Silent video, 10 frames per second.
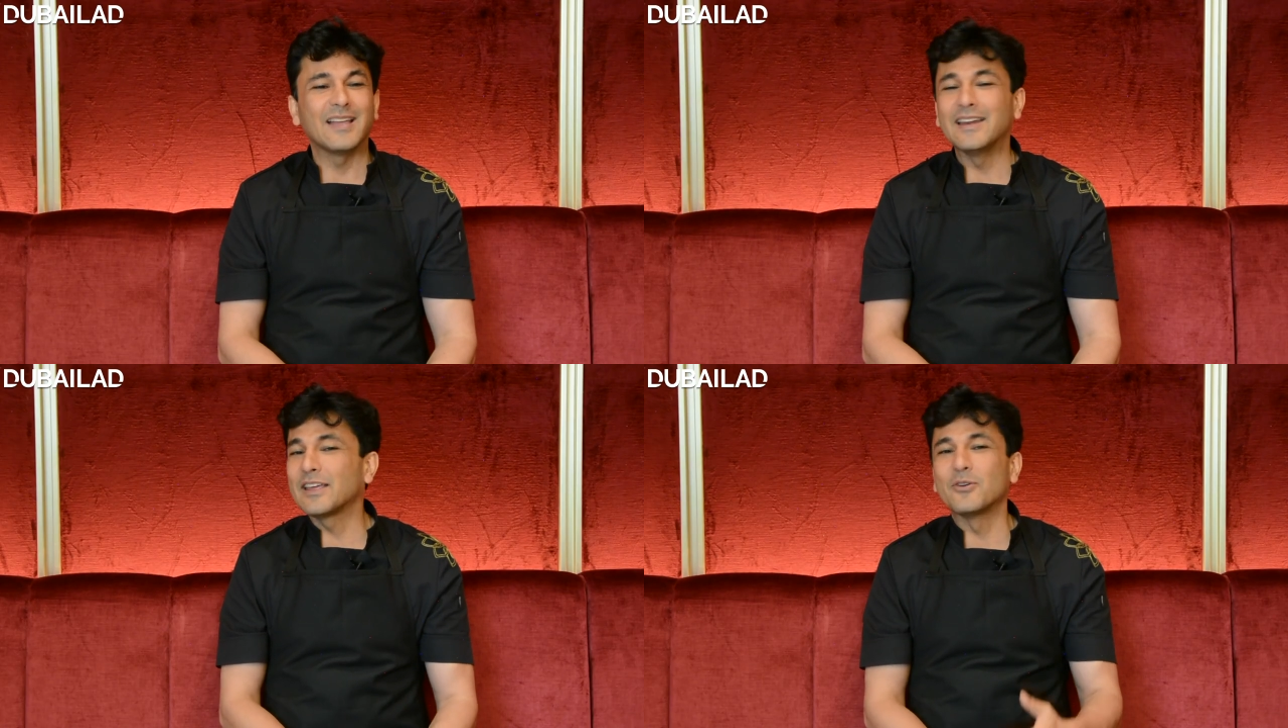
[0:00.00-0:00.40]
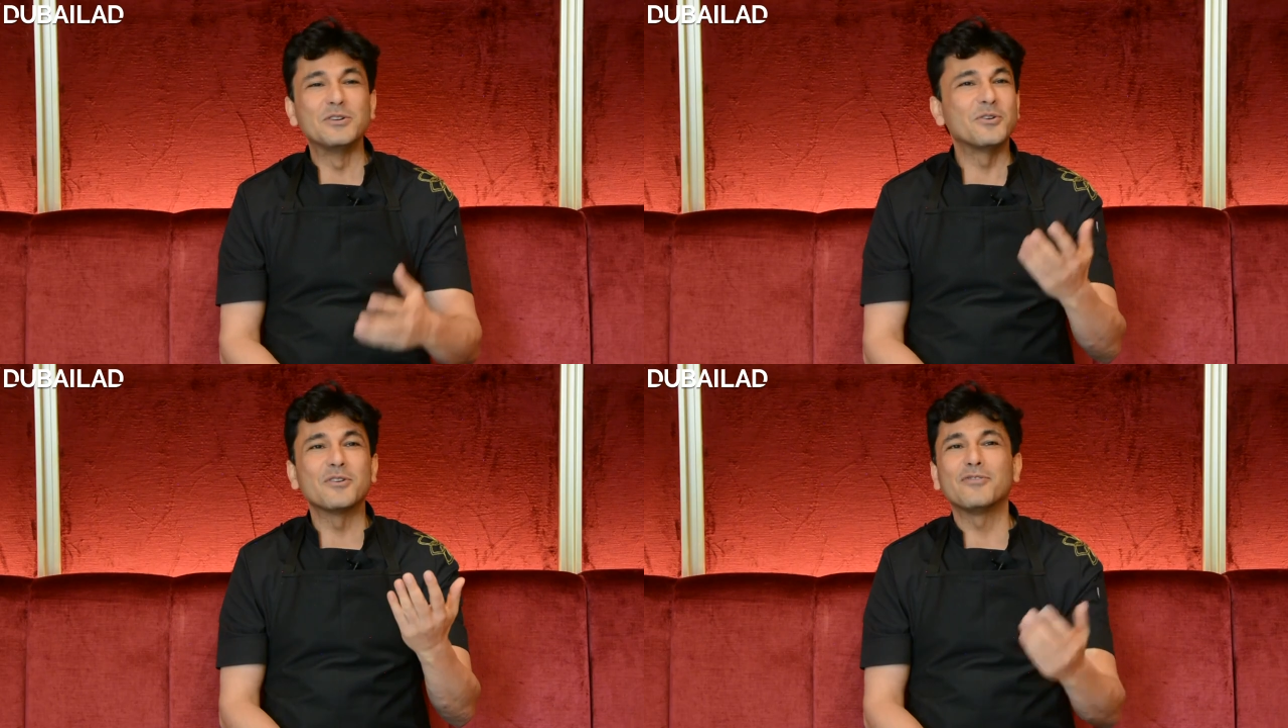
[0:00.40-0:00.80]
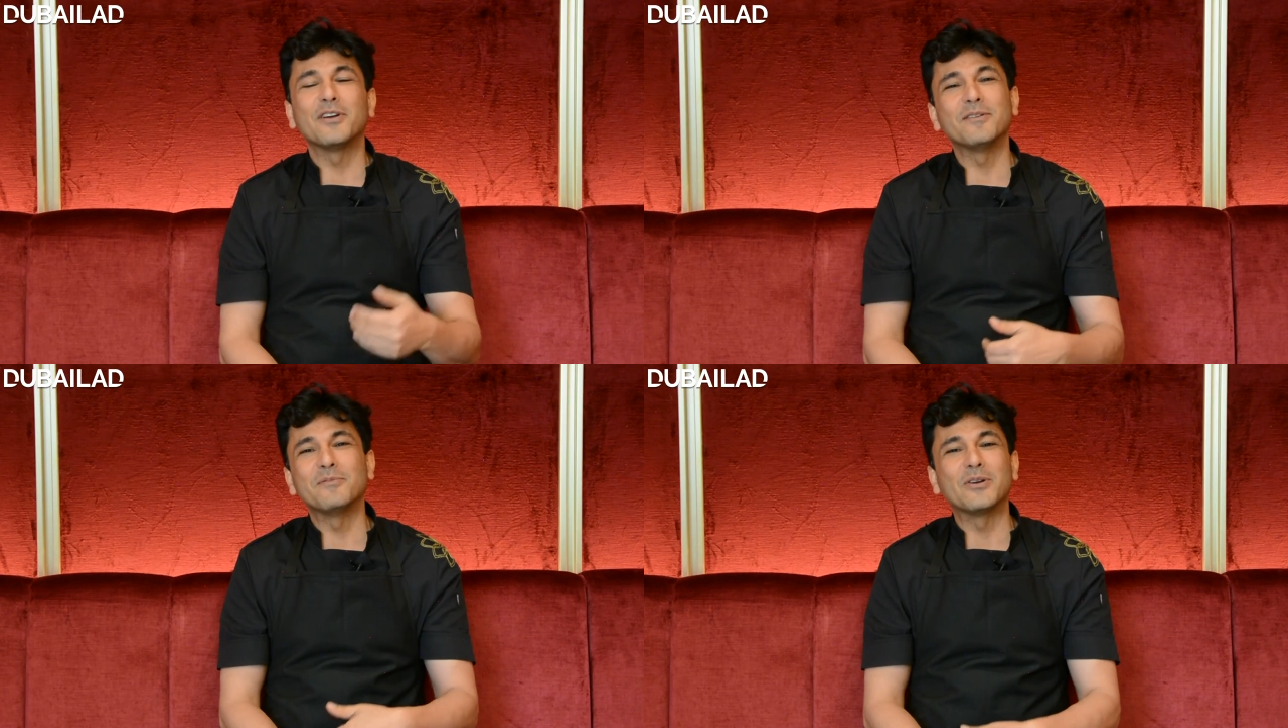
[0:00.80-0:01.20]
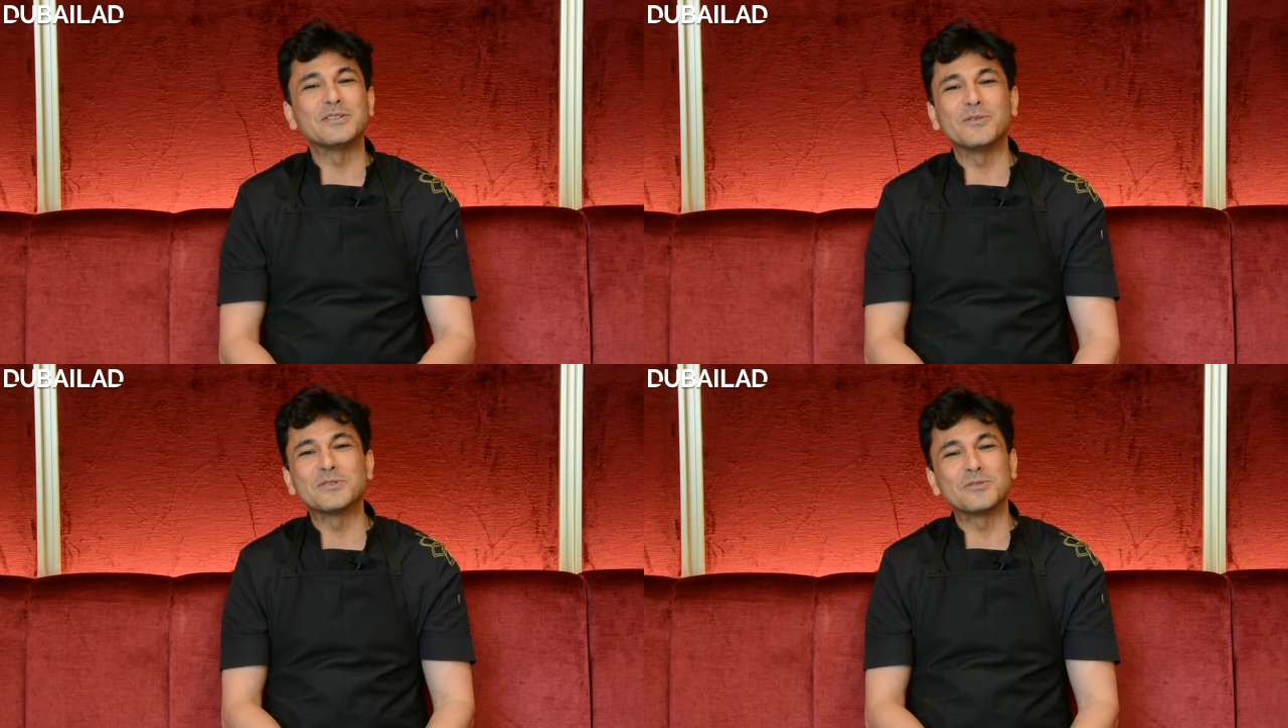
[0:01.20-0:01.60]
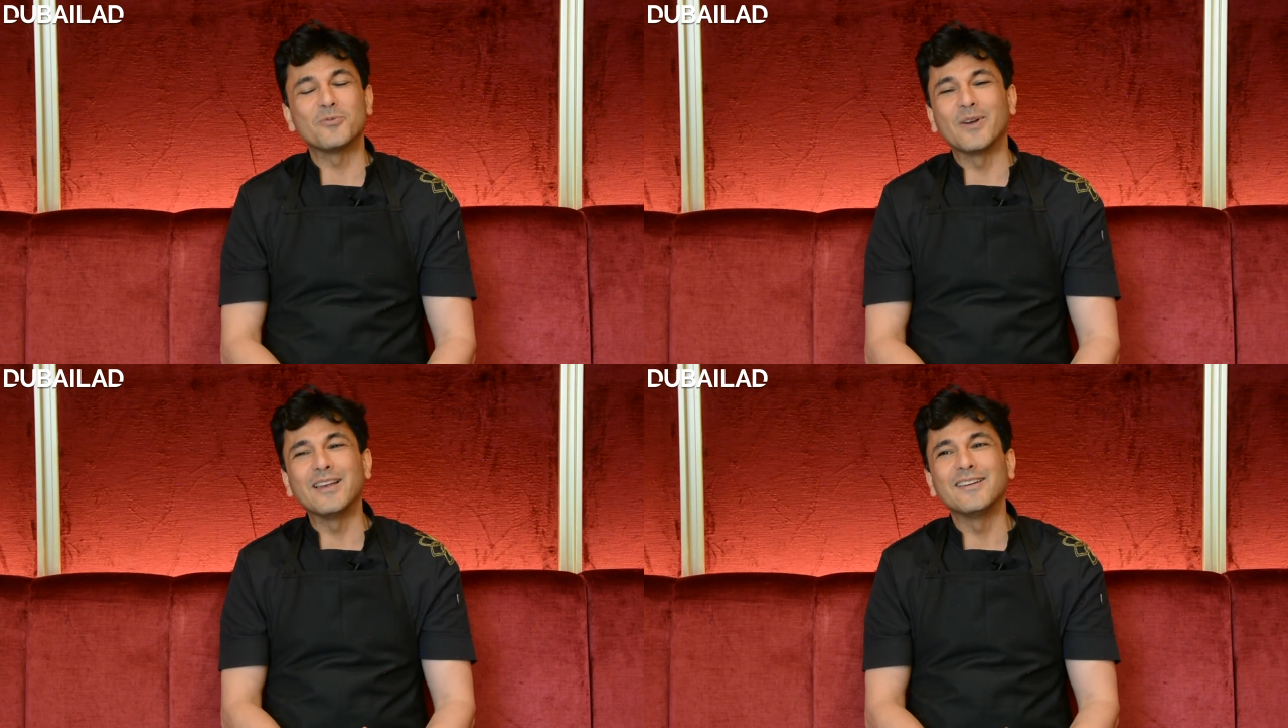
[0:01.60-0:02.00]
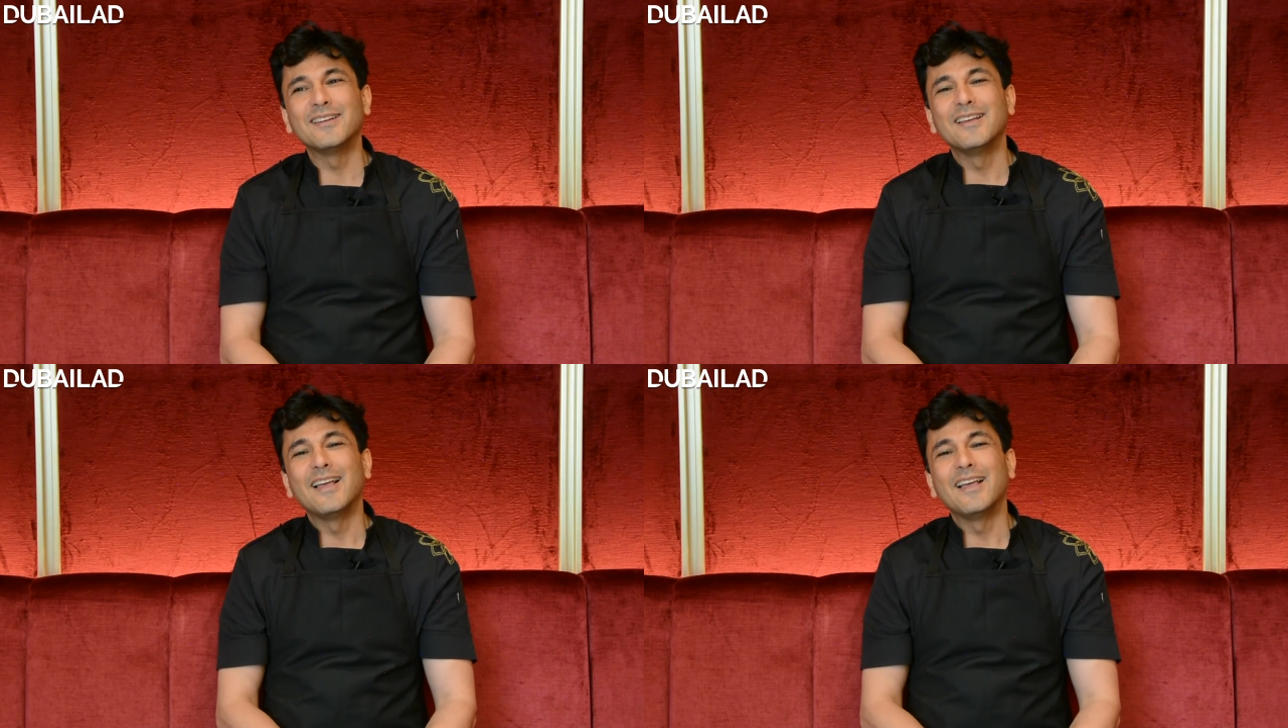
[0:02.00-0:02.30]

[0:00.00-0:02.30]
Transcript: And I couldn't cook for him because he wasn't well.